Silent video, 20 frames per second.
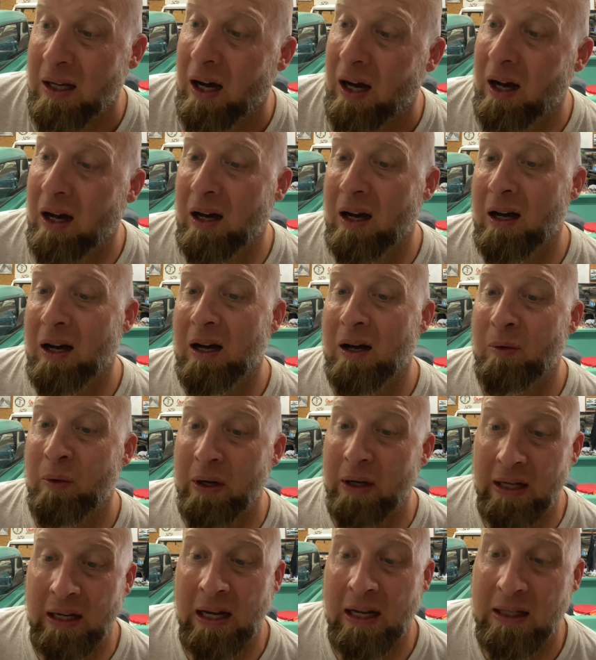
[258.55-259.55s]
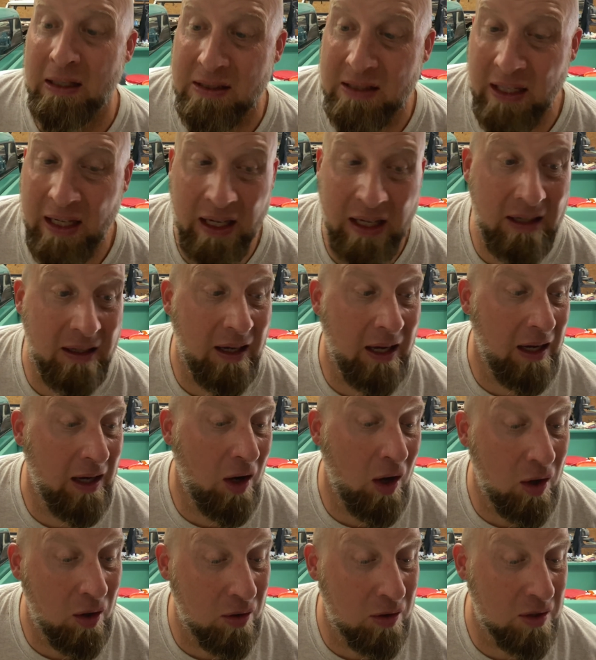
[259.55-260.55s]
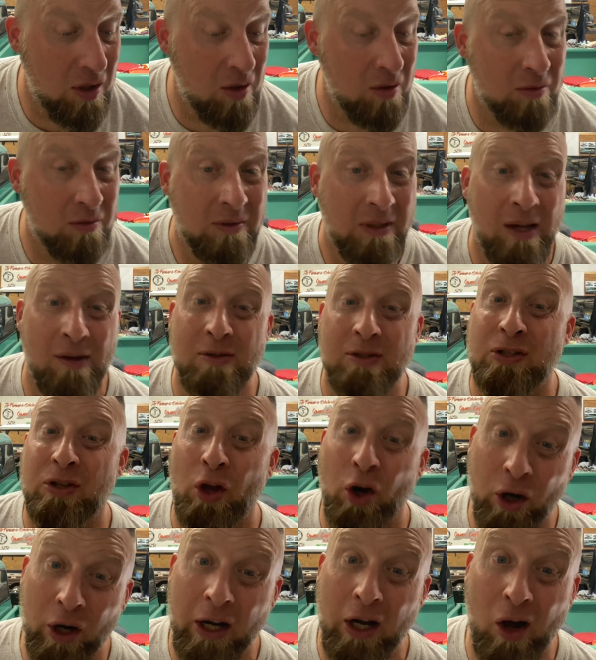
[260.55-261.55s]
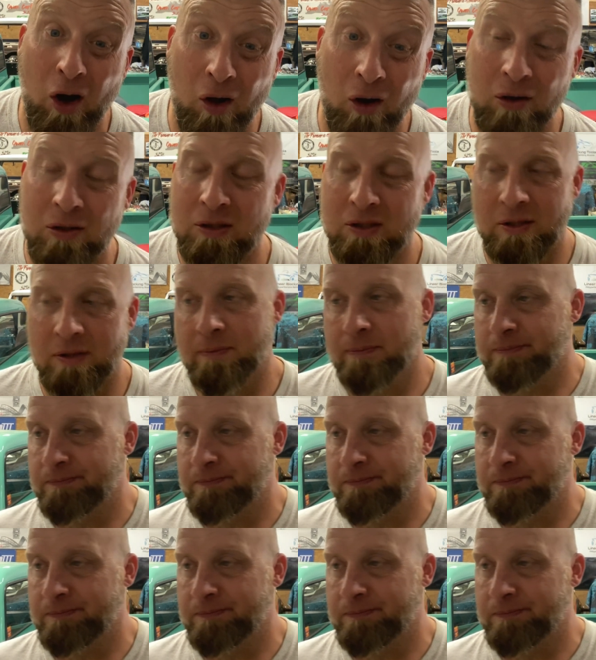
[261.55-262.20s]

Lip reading: I went and got a set at AutoZone. It was $30.